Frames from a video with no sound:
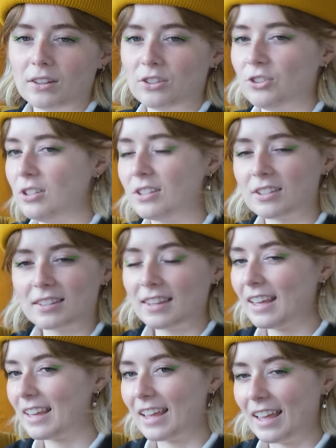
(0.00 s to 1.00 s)
she just
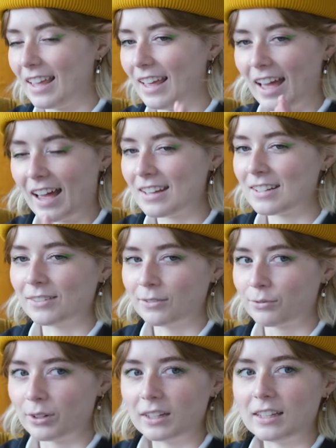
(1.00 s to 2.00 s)
like has a
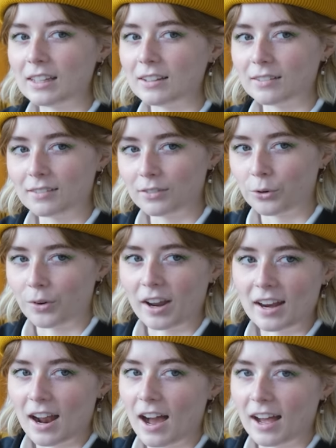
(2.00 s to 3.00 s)
really
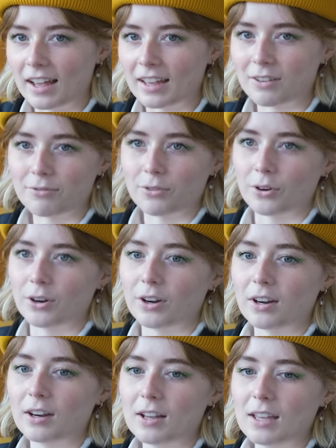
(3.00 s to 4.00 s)
great eye for
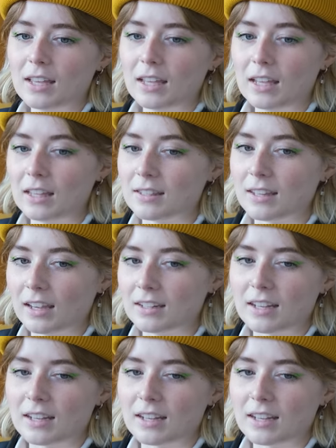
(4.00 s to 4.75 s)
insane